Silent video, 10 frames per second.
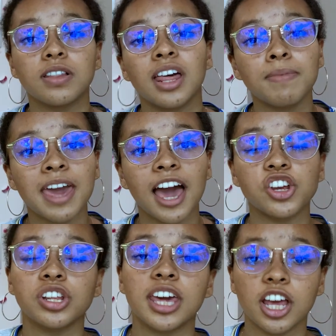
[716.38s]
let me
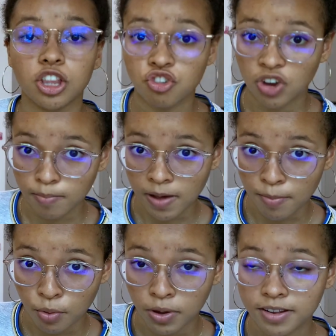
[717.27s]
actually illustrate my
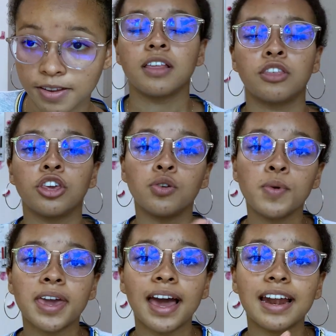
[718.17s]
point. The
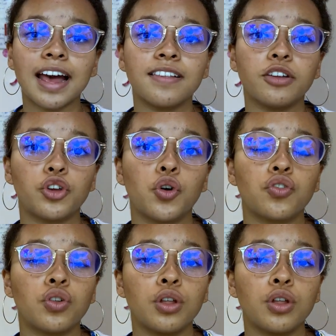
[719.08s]
Ucat has a total